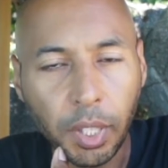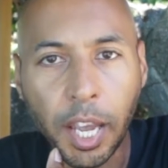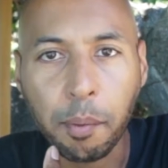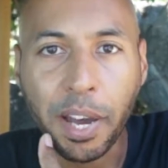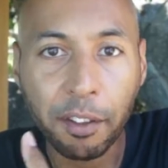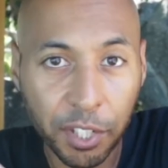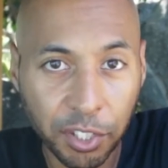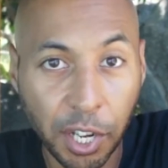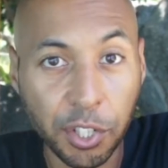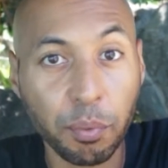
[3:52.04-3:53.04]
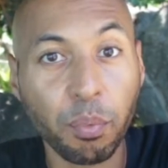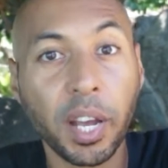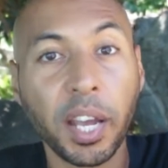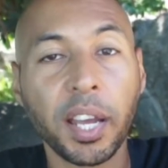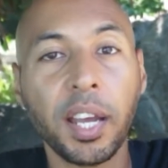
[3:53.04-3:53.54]
a manifestation
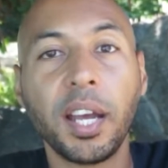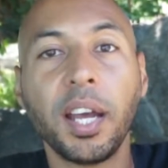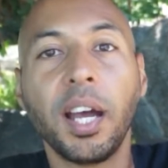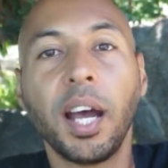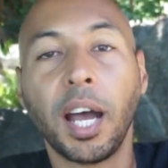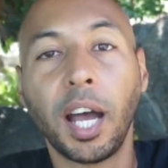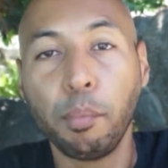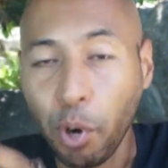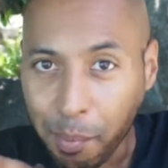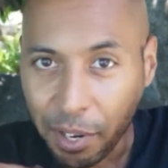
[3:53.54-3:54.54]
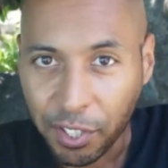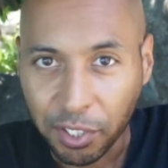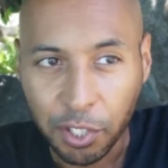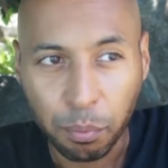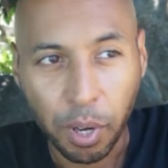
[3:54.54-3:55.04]
where, a morning
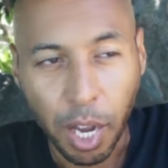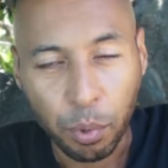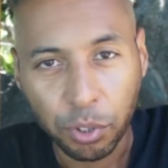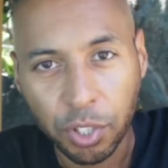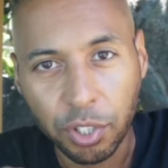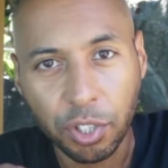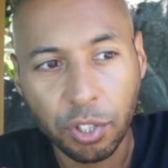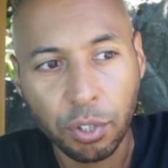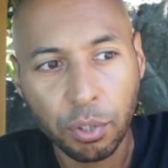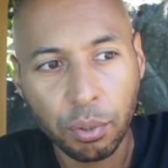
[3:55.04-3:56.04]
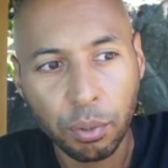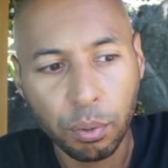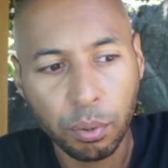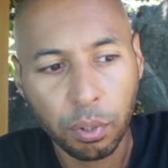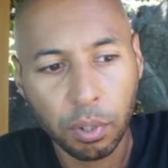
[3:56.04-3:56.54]
manifestation where I wanted to